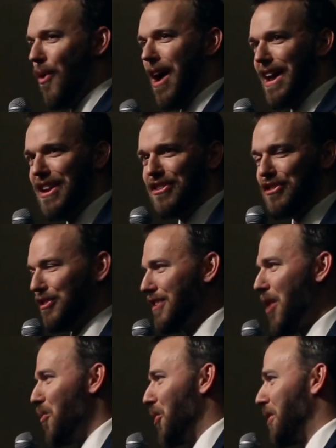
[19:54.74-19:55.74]
why did you? It's
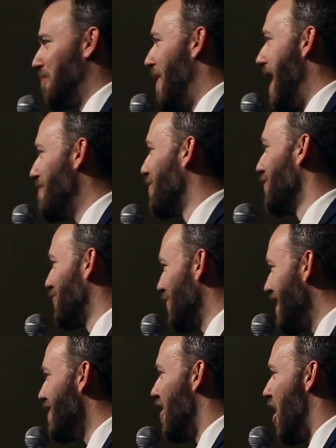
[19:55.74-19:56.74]
not worth the paper it's
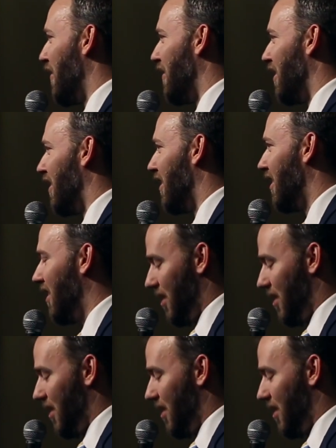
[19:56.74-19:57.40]
written on then.